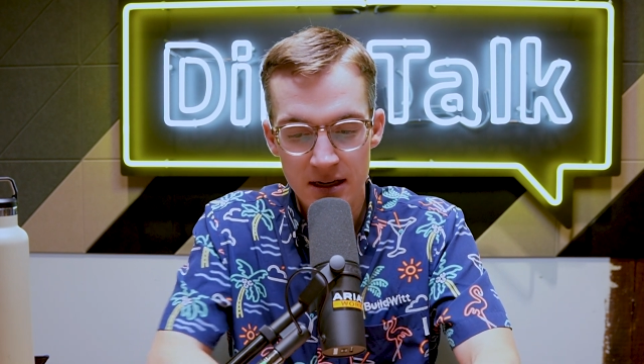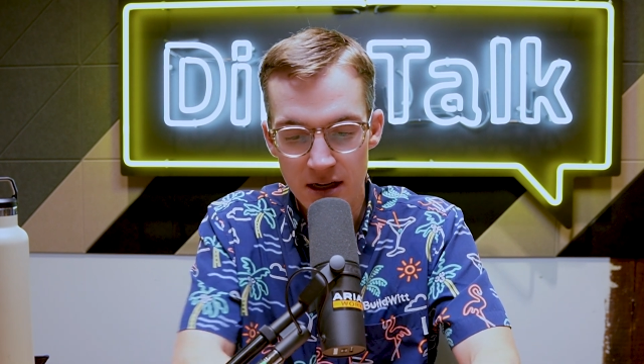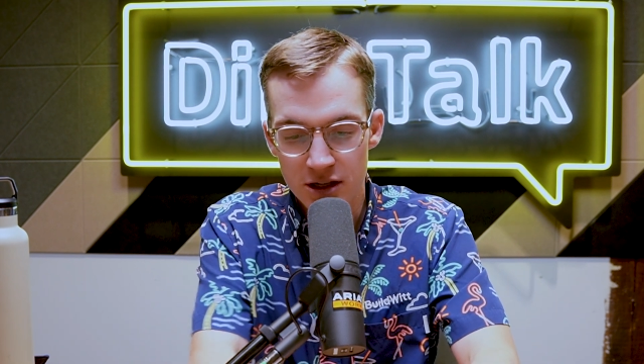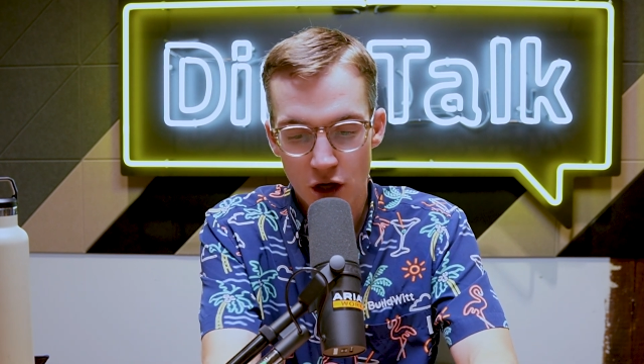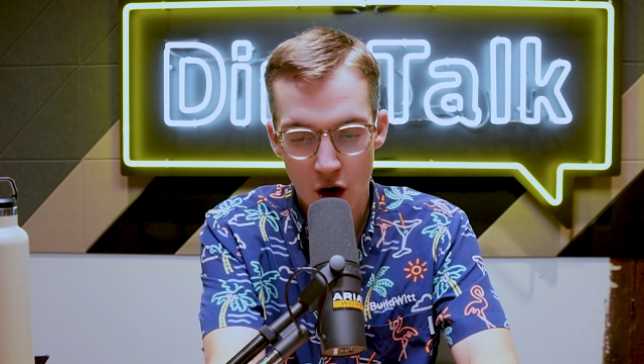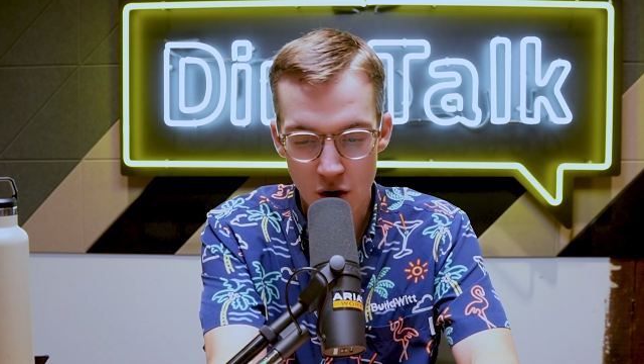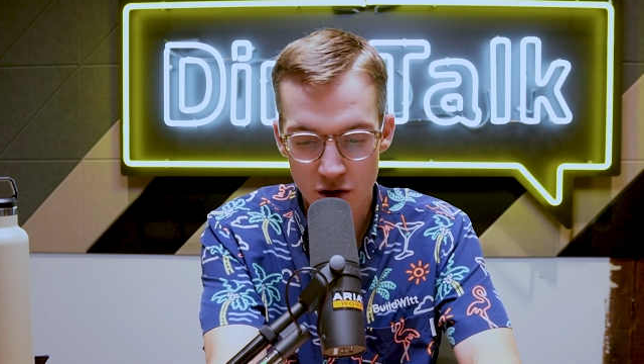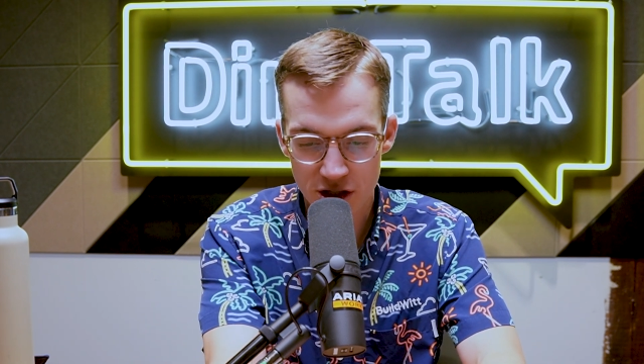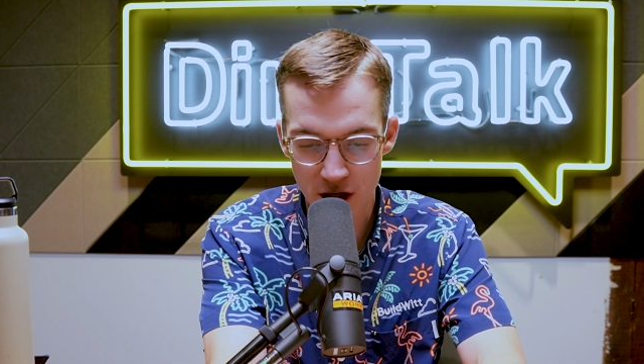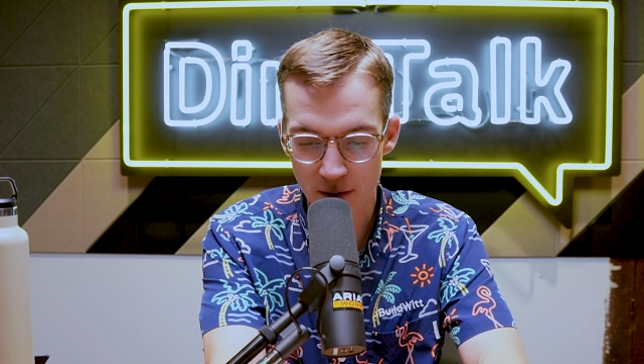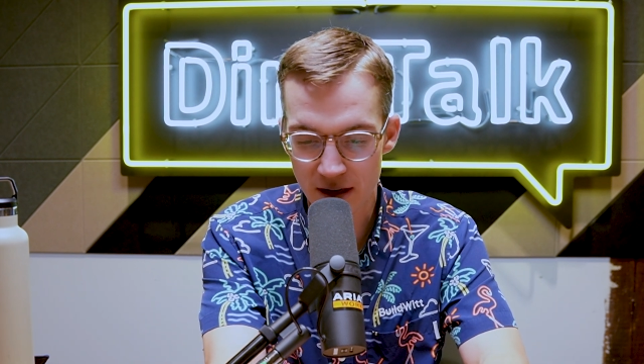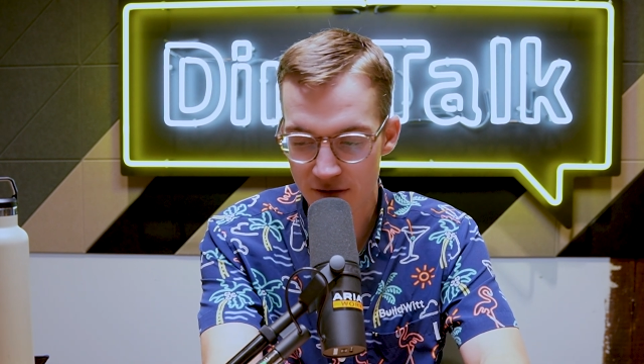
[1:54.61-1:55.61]
is
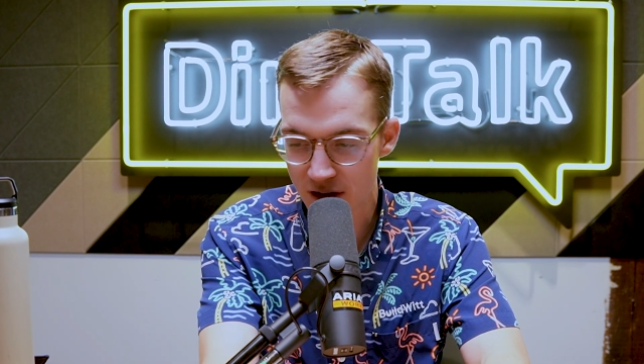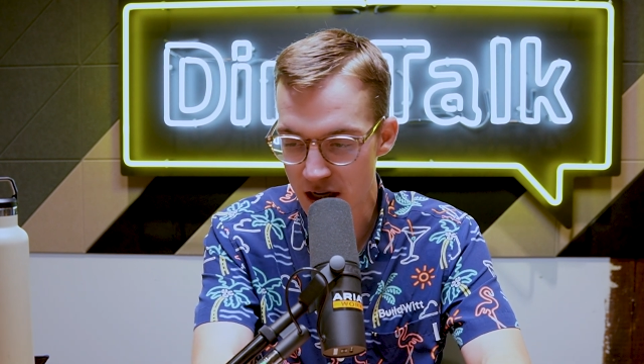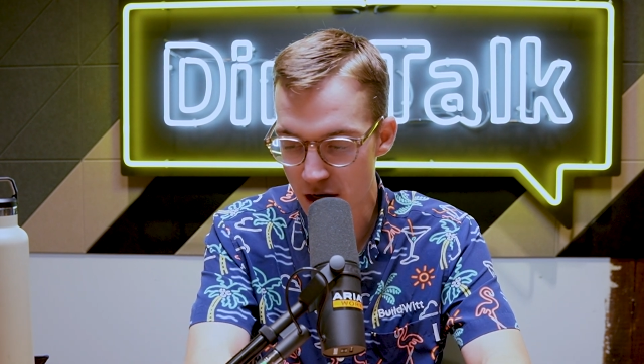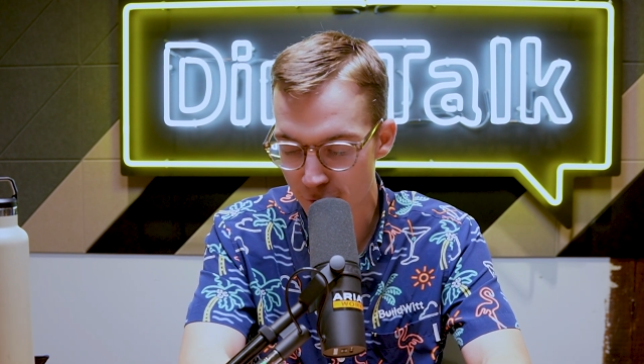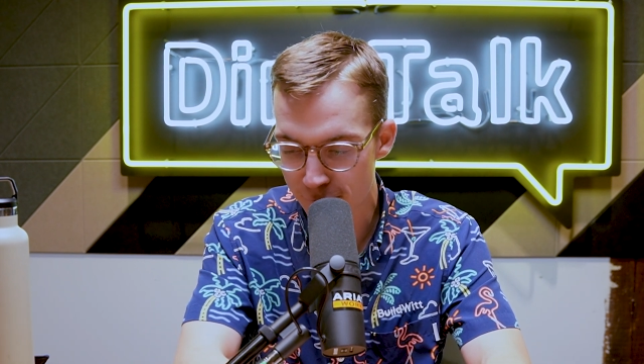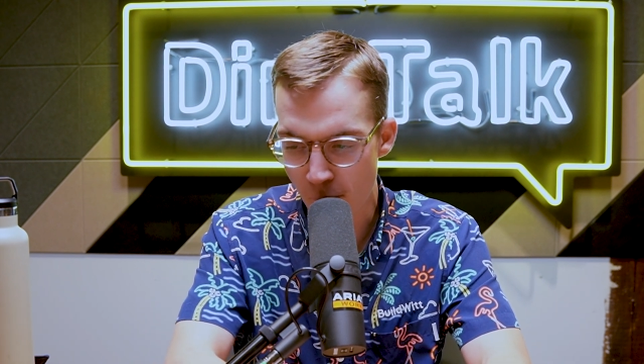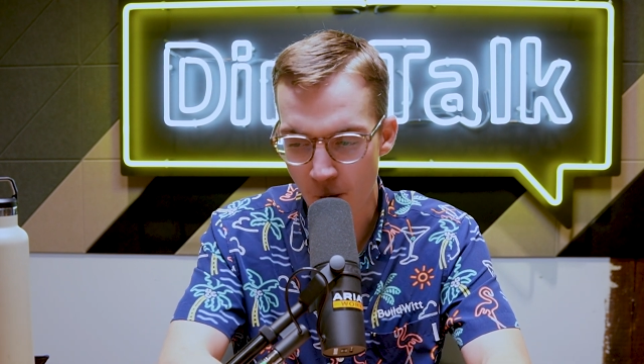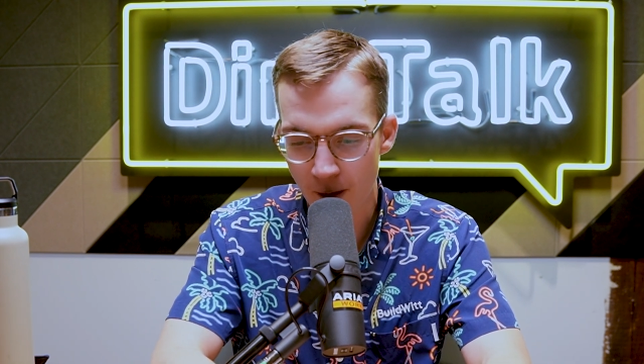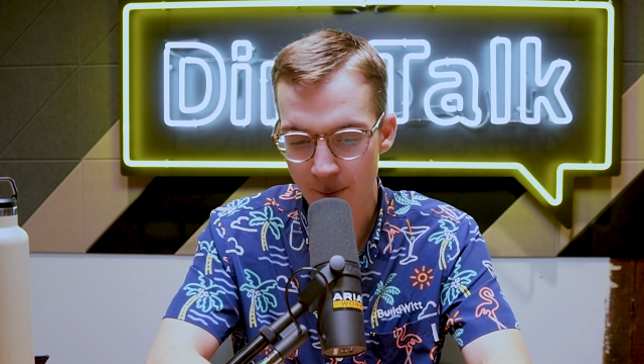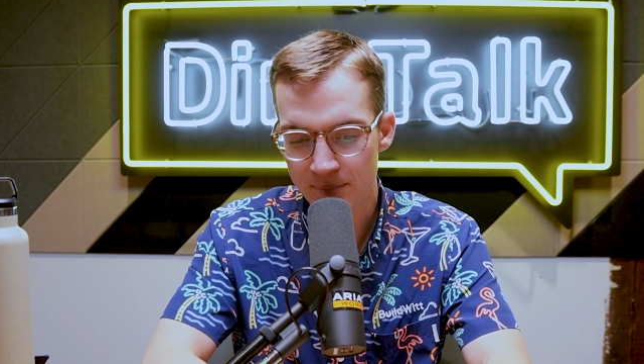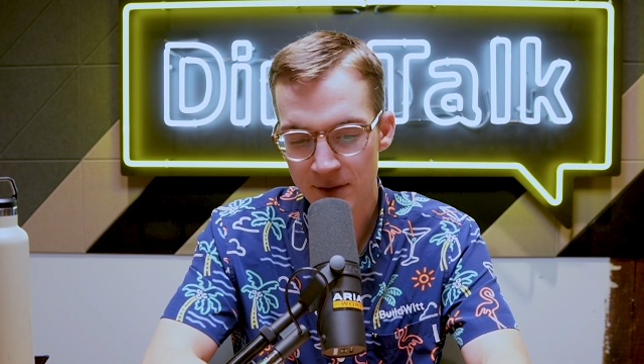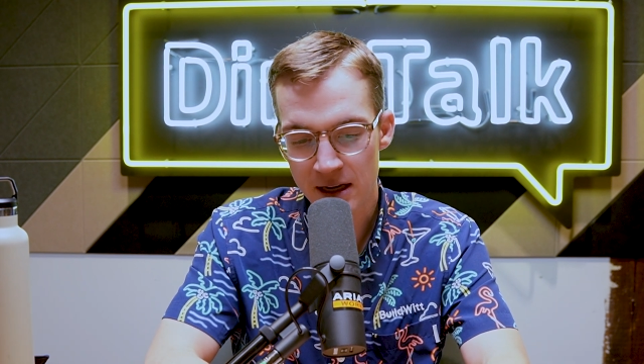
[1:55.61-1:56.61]
also in video
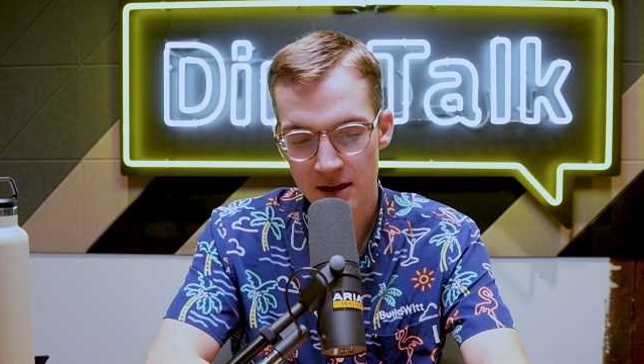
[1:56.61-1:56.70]
form.